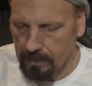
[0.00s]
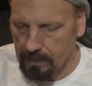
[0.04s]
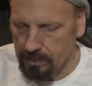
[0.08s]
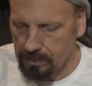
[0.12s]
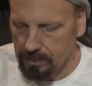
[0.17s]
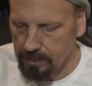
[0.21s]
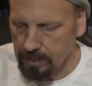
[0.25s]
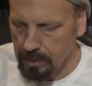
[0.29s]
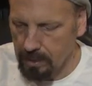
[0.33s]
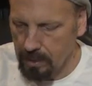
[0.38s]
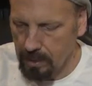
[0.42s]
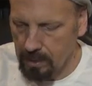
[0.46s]

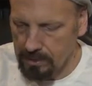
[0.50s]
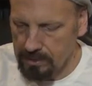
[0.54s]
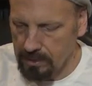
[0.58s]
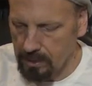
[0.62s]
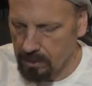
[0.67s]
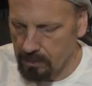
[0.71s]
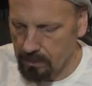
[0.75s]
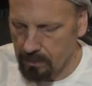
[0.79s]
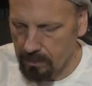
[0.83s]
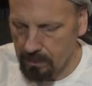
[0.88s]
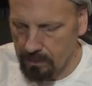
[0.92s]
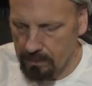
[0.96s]
You can
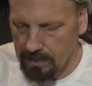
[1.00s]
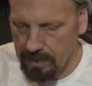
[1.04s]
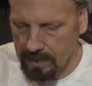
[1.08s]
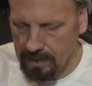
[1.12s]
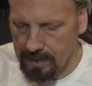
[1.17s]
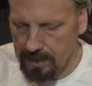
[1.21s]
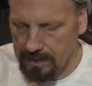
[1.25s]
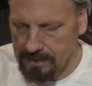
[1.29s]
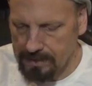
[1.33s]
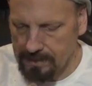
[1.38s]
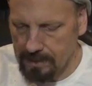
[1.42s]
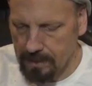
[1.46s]
also,
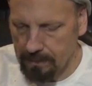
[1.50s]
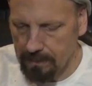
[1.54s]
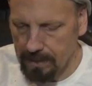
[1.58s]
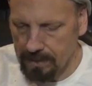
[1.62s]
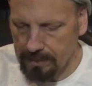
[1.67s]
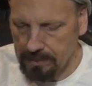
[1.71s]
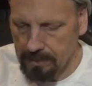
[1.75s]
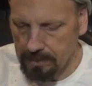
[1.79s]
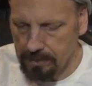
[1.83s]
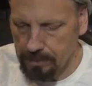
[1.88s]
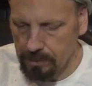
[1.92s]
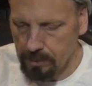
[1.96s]
like I said,
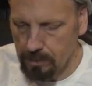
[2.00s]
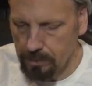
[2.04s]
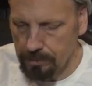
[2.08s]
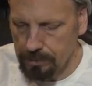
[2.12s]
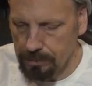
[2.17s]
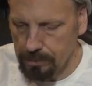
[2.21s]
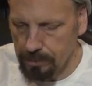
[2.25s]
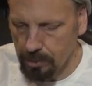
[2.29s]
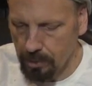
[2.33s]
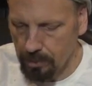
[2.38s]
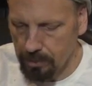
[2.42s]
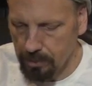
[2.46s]
make the tube
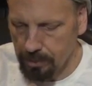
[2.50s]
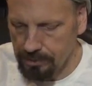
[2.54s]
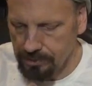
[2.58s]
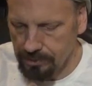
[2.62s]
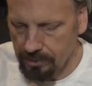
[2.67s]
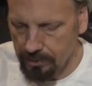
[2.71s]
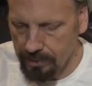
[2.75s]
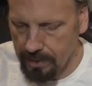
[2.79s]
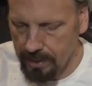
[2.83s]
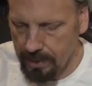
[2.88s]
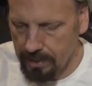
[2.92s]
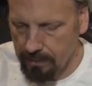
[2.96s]
shorter
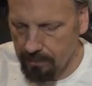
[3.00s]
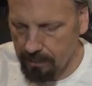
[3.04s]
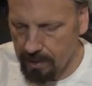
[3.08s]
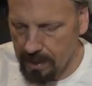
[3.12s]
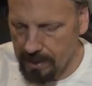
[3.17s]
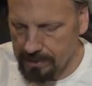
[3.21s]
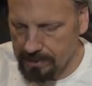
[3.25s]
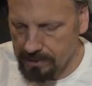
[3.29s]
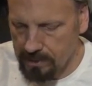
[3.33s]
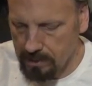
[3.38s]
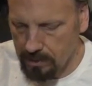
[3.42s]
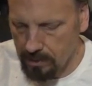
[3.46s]
so that it
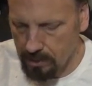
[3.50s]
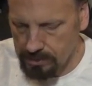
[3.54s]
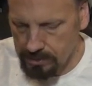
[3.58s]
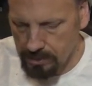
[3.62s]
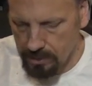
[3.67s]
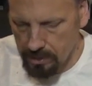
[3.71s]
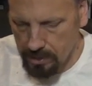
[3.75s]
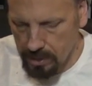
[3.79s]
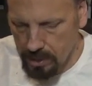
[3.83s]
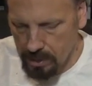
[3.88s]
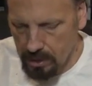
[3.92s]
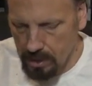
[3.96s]
rides
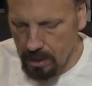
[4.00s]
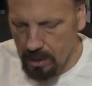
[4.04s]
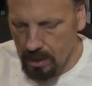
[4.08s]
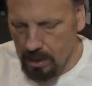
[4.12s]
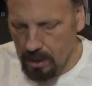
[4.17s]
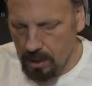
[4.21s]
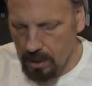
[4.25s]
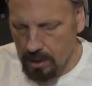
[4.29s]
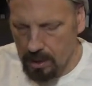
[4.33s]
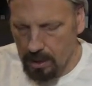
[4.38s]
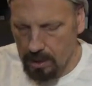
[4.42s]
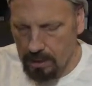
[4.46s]
closer.
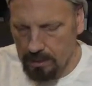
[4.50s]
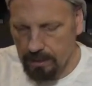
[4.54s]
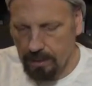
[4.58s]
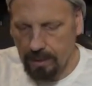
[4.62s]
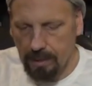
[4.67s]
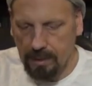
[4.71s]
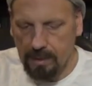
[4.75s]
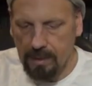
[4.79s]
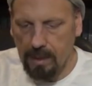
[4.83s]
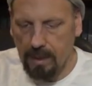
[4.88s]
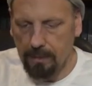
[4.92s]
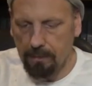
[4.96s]
You
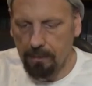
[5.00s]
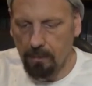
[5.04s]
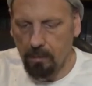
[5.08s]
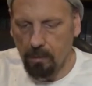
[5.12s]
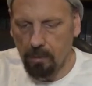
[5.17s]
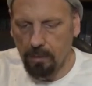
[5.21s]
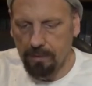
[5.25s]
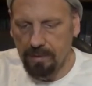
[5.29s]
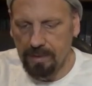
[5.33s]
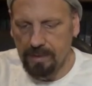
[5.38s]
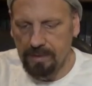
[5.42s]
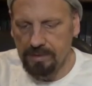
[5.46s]
can cut
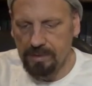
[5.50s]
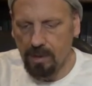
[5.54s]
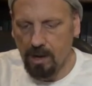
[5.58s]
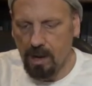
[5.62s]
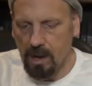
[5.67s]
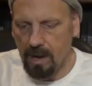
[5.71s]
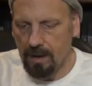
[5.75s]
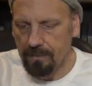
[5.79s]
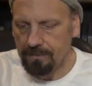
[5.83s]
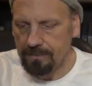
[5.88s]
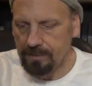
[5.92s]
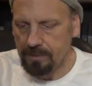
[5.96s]
more of this
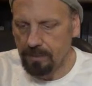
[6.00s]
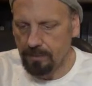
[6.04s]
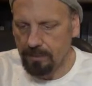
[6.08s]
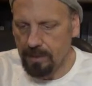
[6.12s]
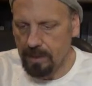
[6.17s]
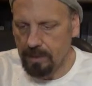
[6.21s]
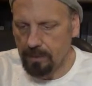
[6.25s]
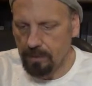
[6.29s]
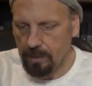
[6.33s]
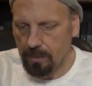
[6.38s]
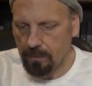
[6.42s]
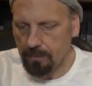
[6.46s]
off so
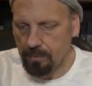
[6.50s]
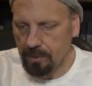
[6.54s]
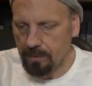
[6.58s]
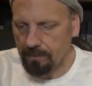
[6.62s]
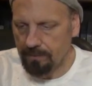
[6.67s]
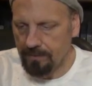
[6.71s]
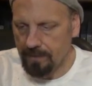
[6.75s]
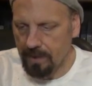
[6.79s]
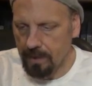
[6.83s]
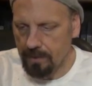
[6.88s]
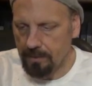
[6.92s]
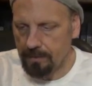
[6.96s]
that you can put it
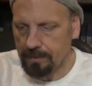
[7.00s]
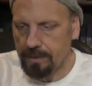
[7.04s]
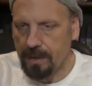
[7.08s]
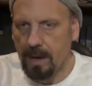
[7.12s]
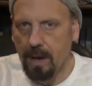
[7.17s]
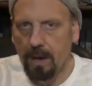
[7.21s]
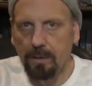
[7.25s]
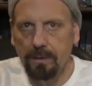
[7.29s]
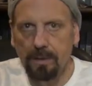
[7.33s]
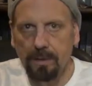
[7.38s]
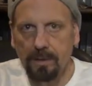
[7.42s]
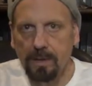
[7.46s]
farther
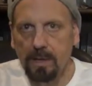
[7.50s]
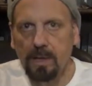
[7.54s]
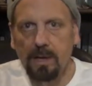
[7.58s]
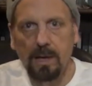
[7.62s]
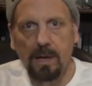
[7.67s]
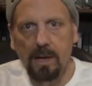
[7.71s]
down.